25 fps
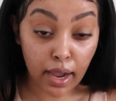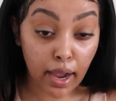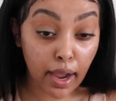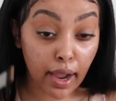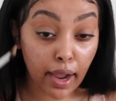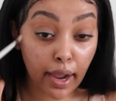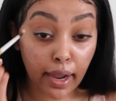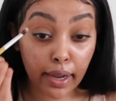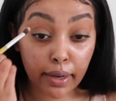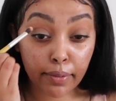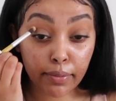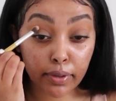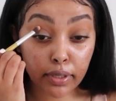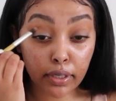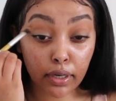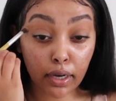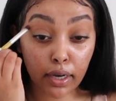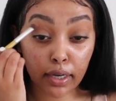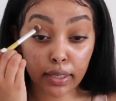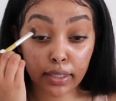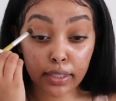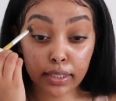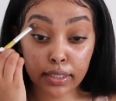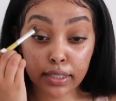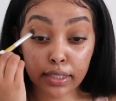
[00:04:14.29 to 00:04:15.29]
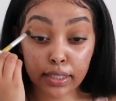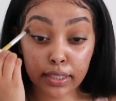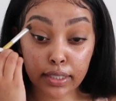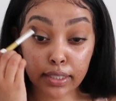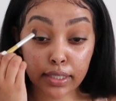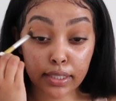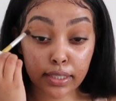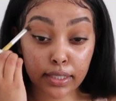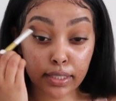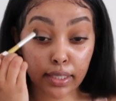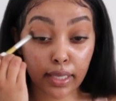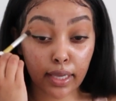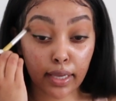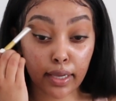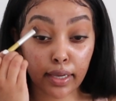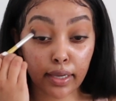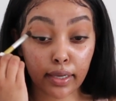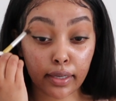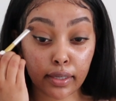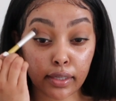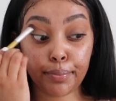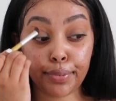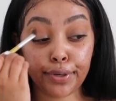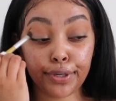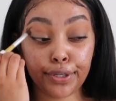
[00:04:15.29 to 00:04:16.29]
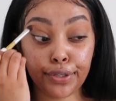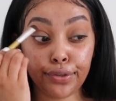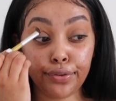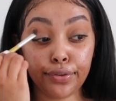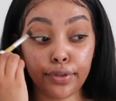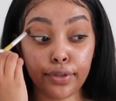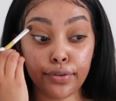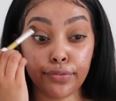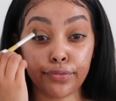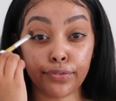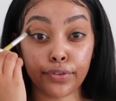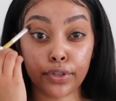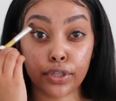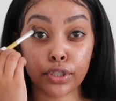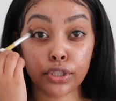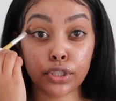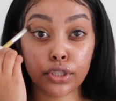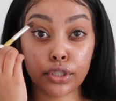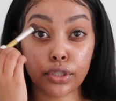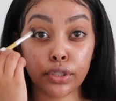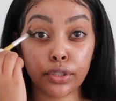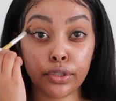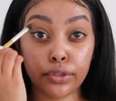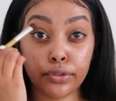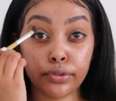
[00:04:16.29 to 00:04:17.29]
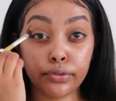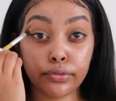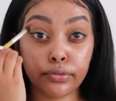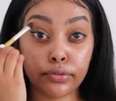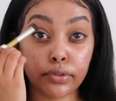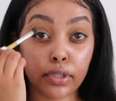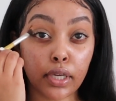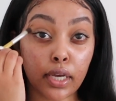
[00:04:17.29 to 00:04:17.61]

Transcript: I would honestly say I'm pretty universal,